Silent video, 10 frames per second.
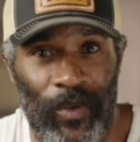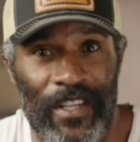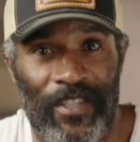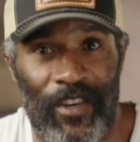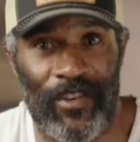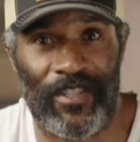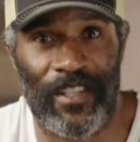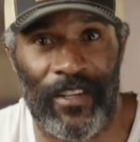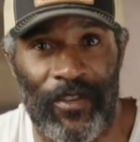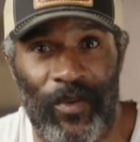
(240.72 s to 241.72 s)
the
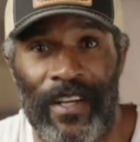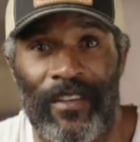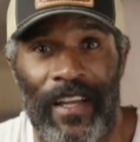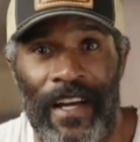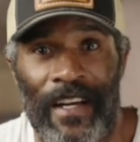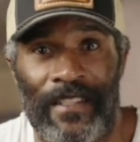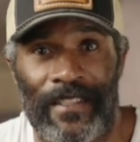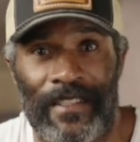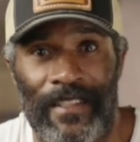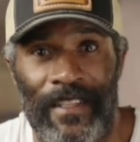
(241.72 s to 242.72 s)
research and you
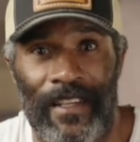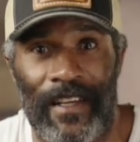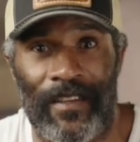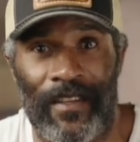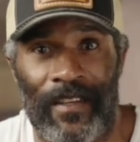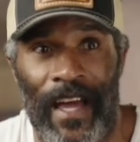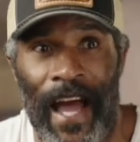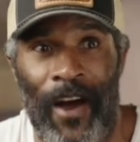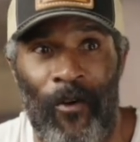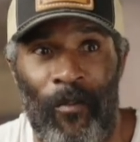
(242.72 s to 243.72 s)
realize the
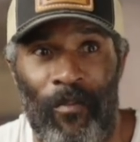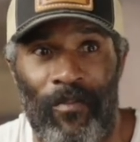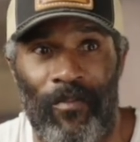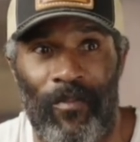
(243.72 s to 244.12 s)
how